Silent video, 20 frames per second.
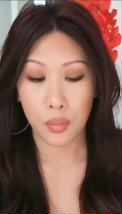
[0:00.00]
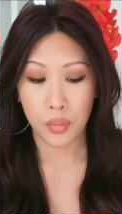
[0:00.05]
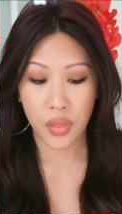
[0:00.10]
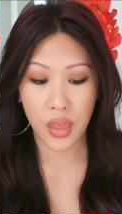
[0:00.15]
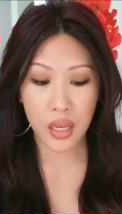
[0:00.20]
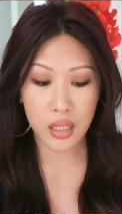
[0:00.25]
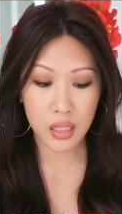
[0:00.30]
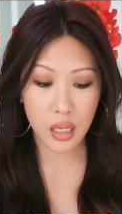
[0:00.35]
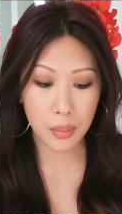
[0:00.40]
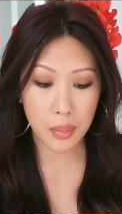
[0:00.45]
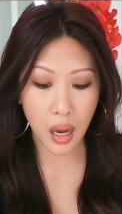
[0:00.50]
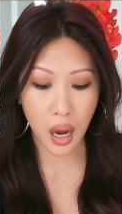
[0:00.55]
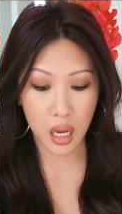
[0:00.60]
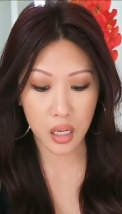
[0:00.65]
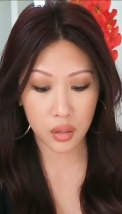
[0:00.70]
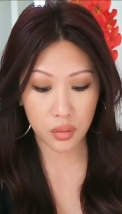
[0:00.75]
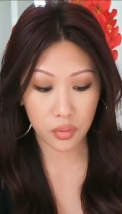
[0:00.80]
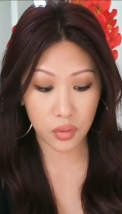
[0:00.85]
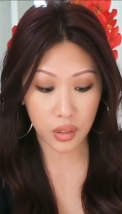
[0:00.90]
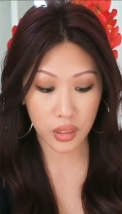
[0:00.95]
Things that I'm
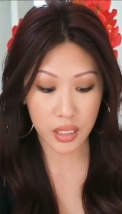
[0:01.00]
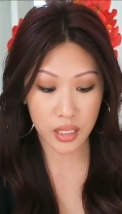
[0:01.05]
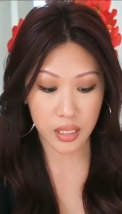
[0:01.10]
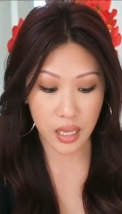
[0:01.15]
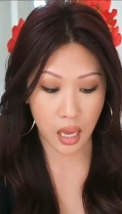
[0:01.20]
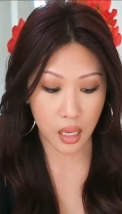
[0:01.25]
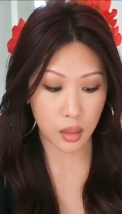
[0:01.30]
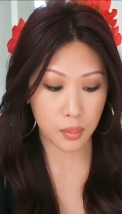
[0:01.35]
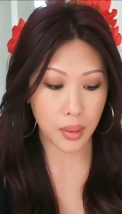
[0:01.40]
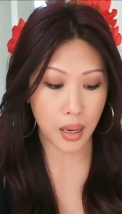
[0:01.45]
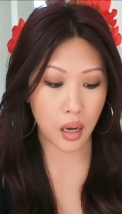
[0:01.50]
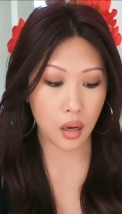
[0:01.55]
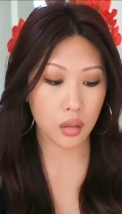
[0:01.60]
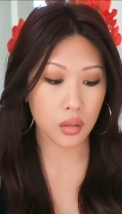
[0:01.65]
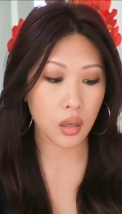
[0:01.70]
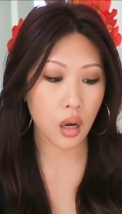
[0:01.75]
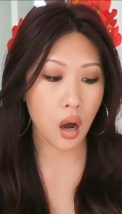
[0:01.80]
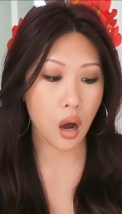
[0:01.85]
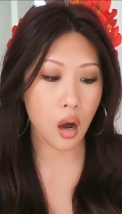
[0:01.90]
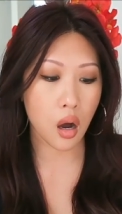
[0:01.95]
kind of really sad
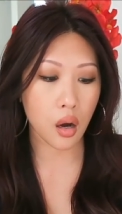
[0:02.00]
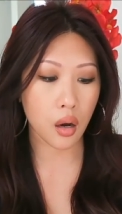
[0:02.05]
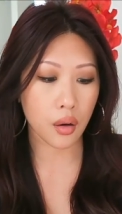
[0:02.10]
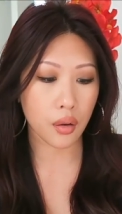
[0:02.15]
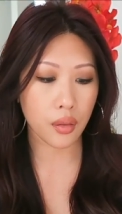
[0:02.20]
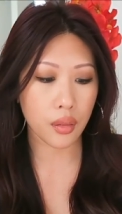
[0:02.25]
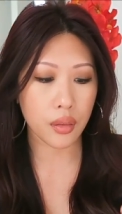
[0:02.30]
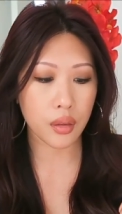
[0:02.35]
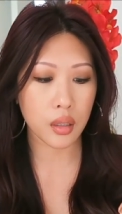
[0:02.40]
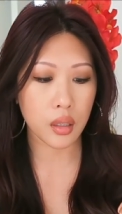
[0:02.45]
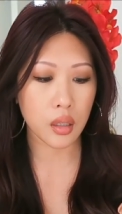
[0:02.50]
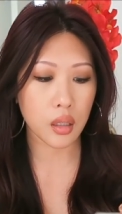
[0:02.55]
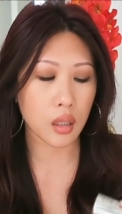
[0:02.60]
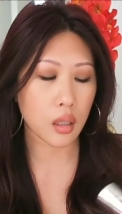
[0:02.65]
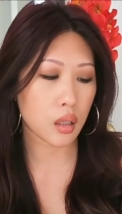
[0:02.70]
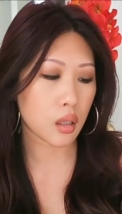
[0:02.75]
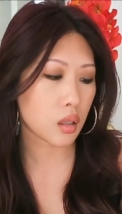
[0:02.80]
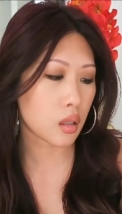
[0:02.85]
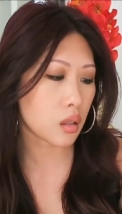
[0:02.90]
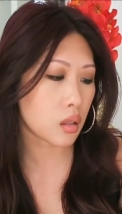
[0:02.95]
about are
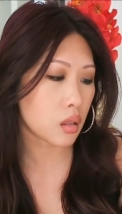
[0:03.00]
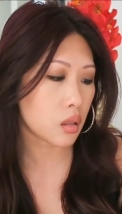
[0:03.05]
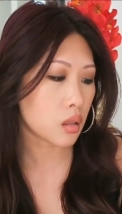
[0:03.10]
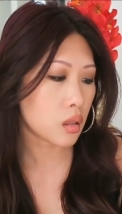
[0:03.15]
the